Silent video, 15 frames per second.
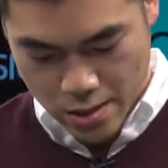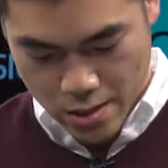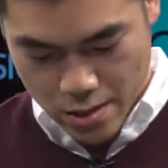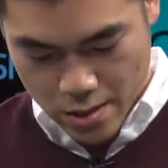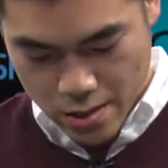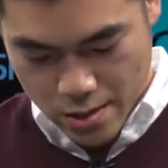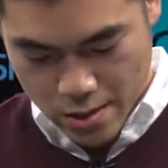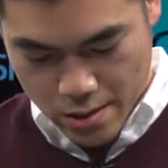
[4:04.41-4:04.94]

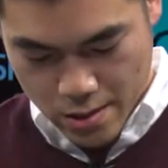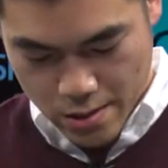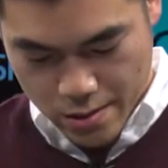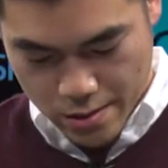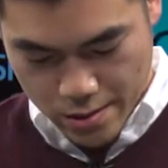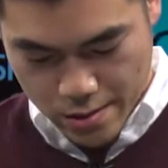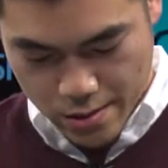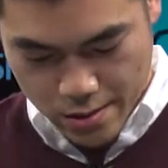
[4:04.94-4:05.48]

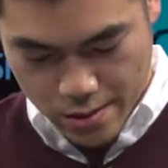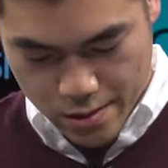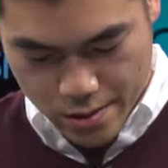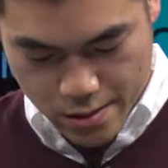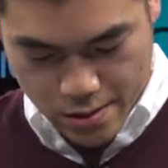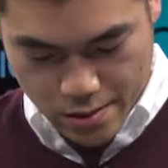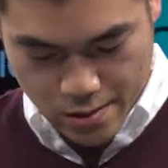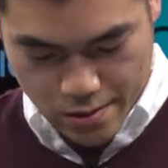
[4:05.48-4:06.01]

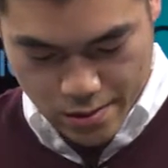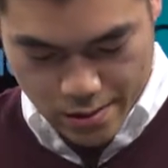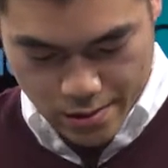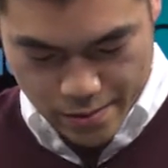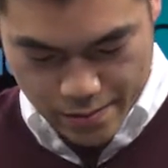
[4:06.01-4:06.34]
Nothing is said.